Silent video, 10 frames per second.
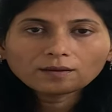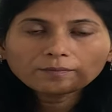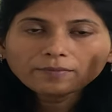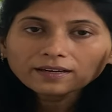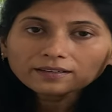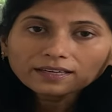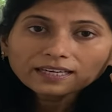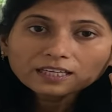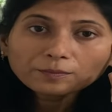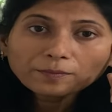But
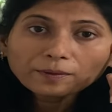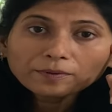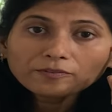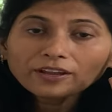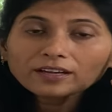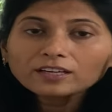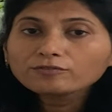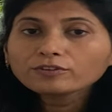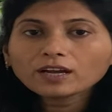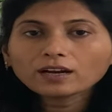it may be very
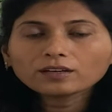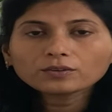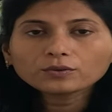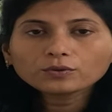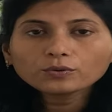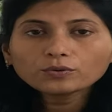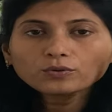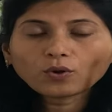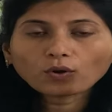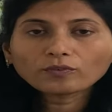difficult to do
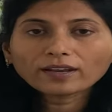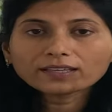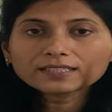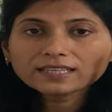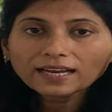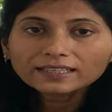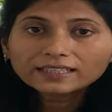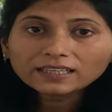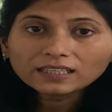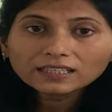non-violence at
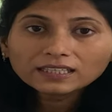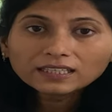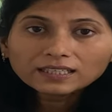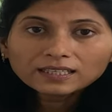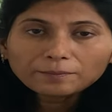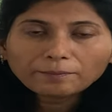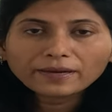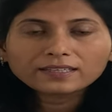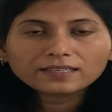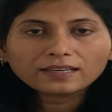the
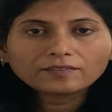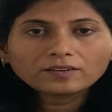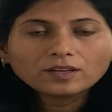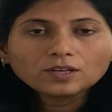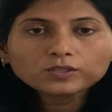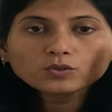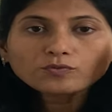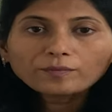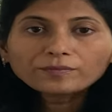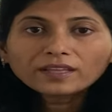mental level. So
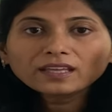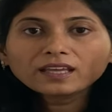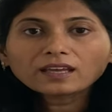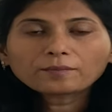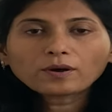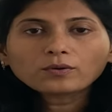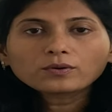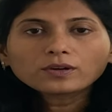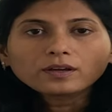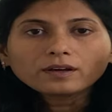if I am thinking
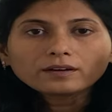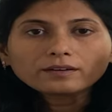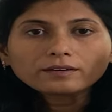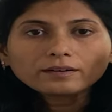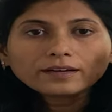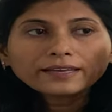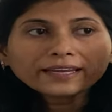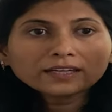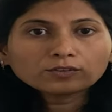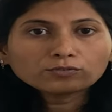about a
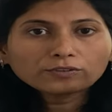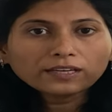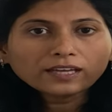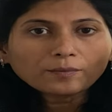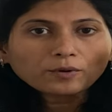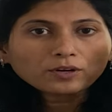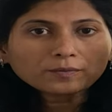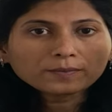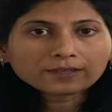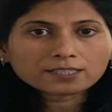negative feeling about a
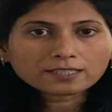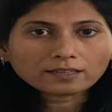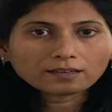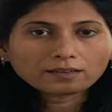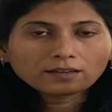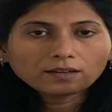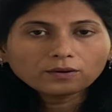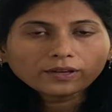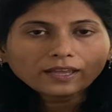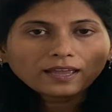person,
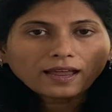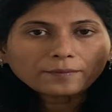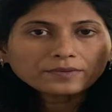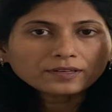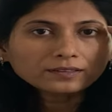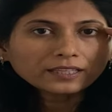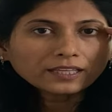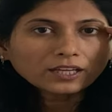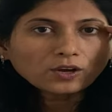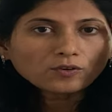okay, I am
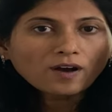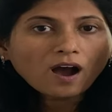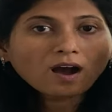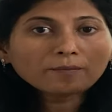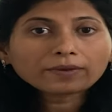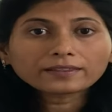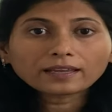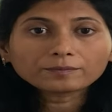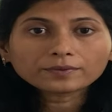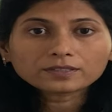thinking of harming
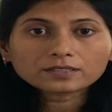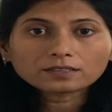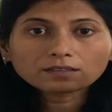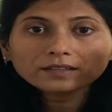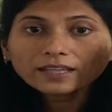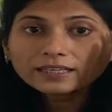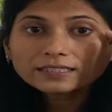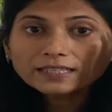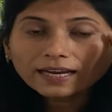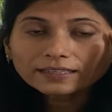that person, then
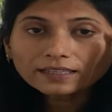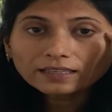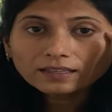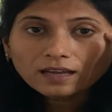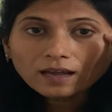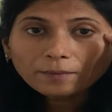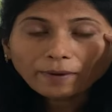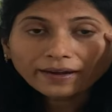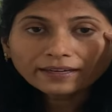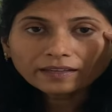it's at the
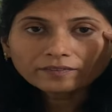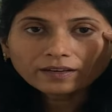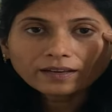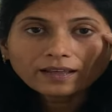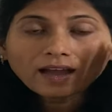mind level.